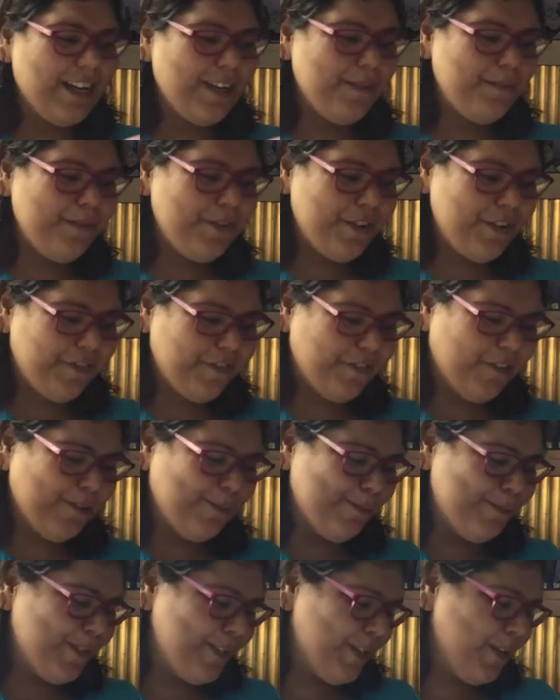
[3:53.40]
Beautiful.
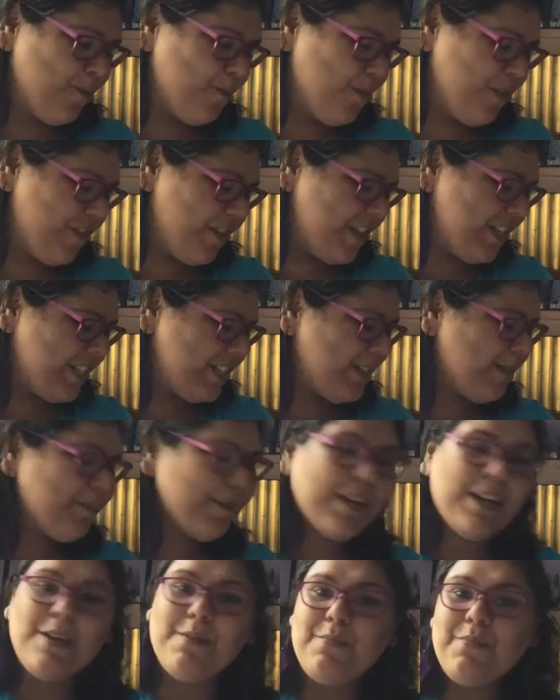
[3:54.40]
So with this, I'm
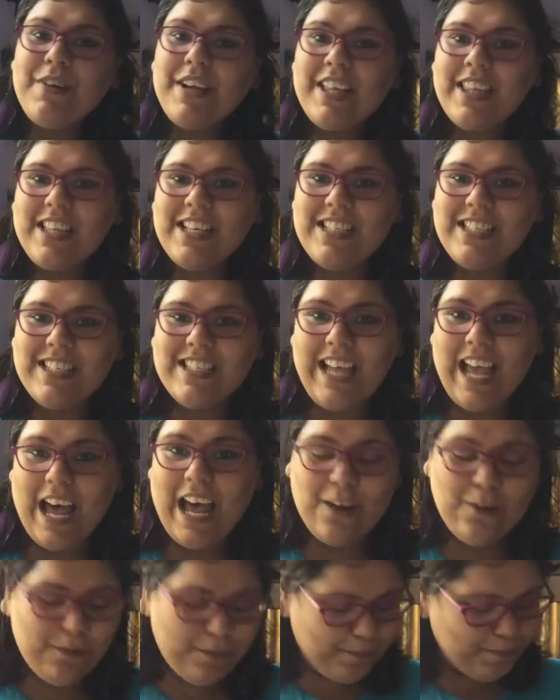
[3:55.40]
going to bring this down,